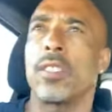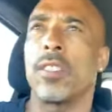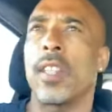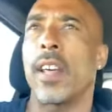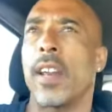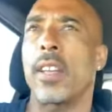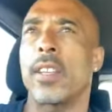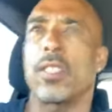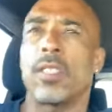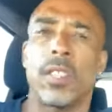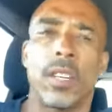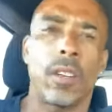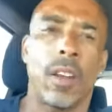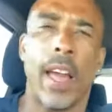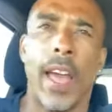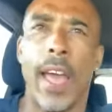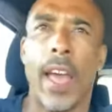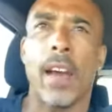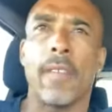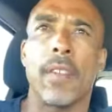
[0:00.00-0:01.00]
that I still
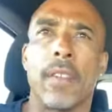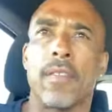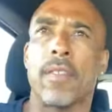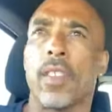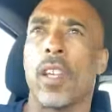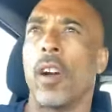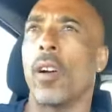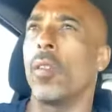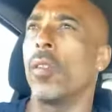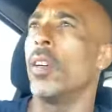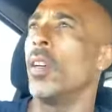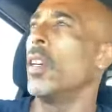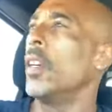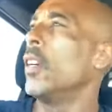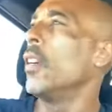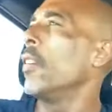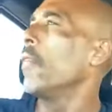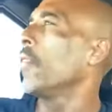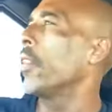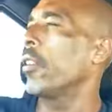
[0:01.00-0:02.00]
have, even though
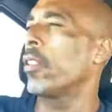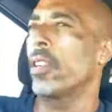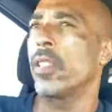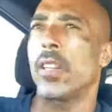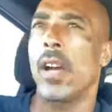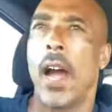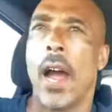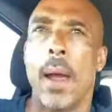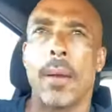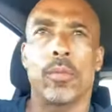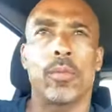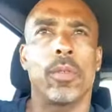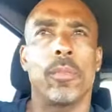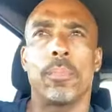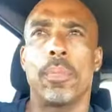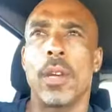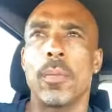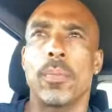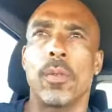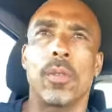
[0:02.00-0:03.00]
there are times
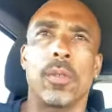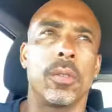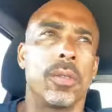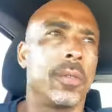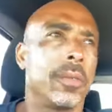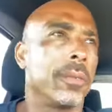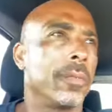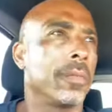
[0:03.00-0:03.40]
when people